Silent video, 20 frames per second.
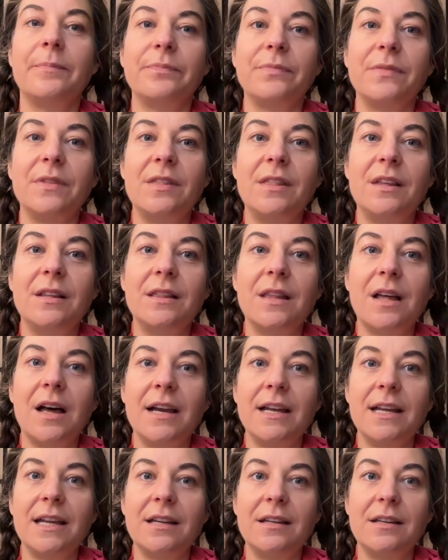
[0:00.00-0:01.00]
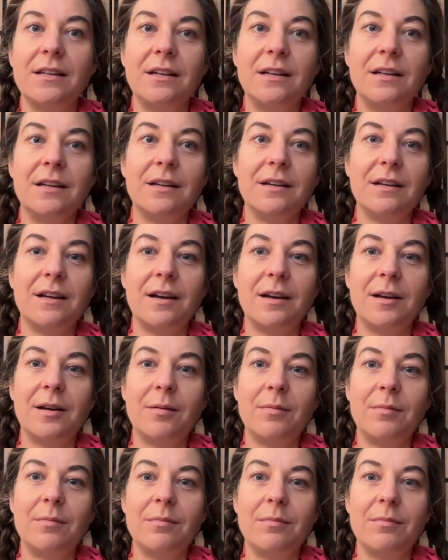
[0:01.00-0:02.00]
the lion,
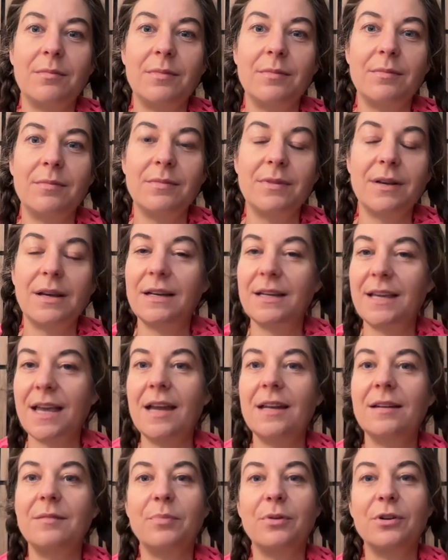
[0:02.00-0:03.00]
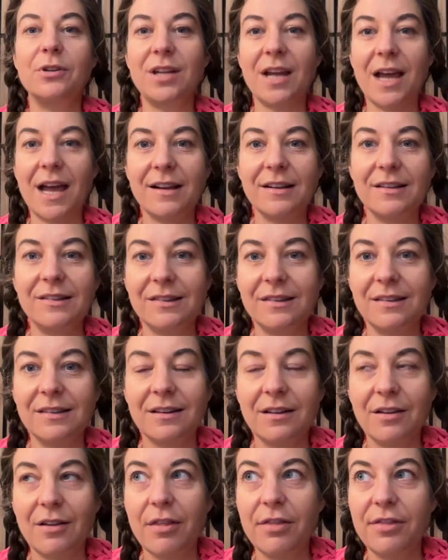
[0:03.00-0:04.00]
again, protects
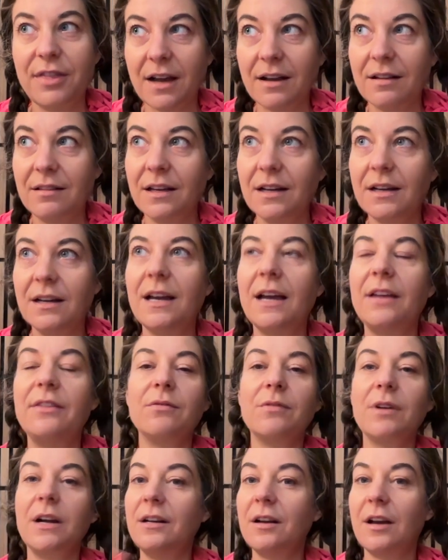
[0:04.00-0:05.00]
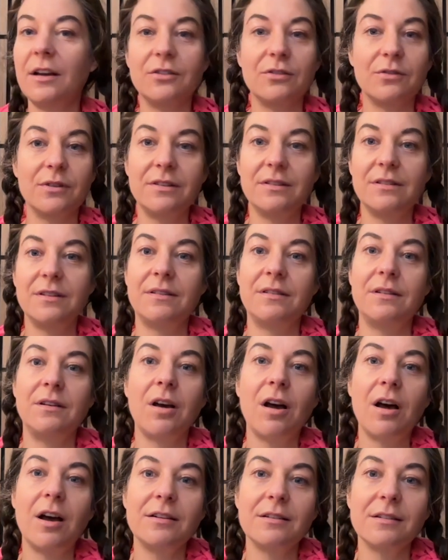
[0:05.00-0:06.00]
Thecla, and the rhinoceros does
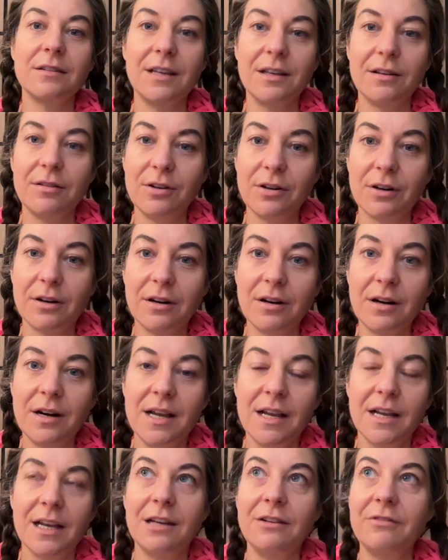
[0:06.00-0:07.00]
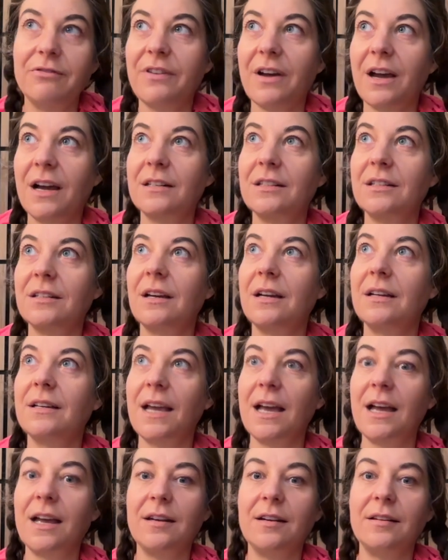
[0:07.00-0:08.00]
not kill her. In fact,
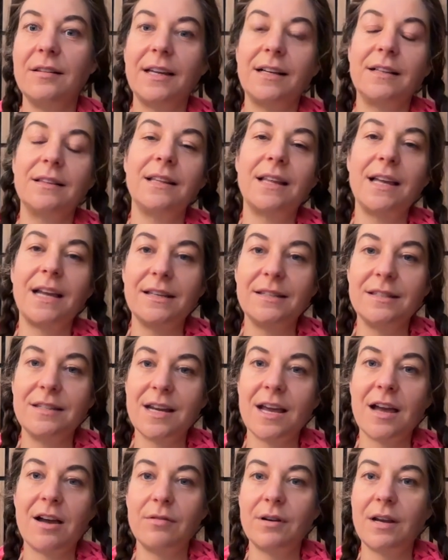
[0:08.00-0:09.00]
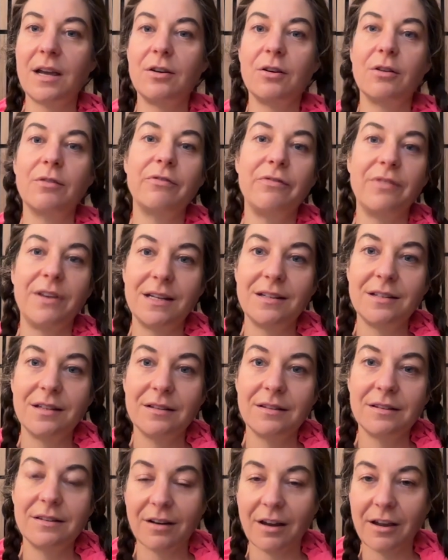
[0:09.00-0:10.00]
again, lays down at her feet
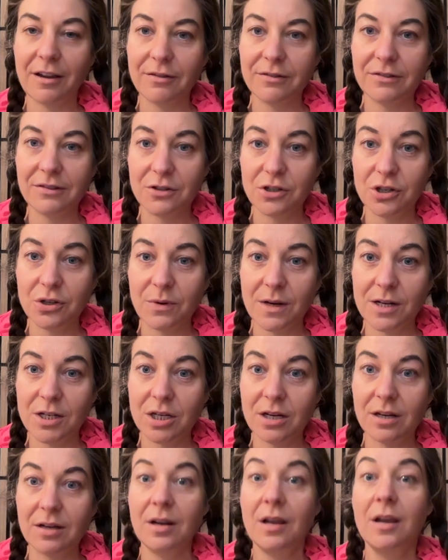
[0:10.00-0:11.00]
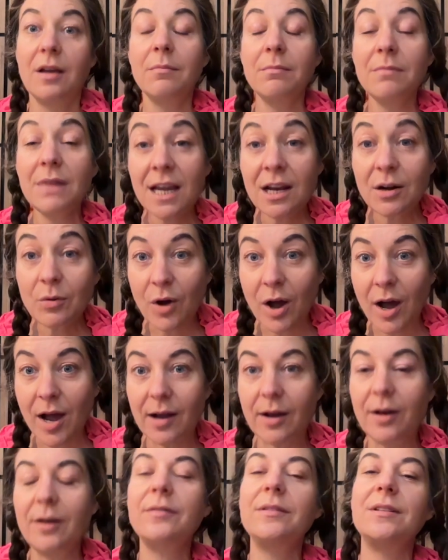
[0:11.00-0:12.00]
style situation.
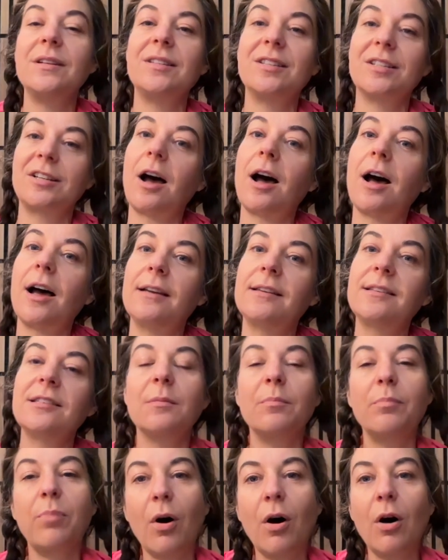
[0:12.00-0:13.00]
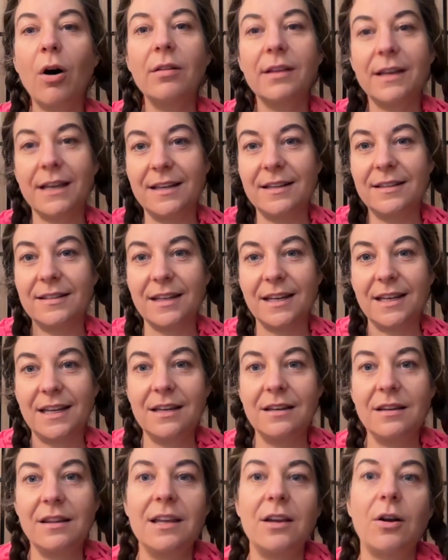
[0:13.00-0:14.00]
Meanwhile, disguised, Paul is
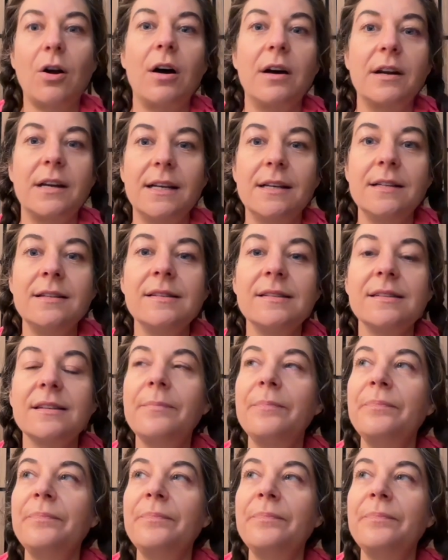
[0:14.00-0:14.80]
in the audience,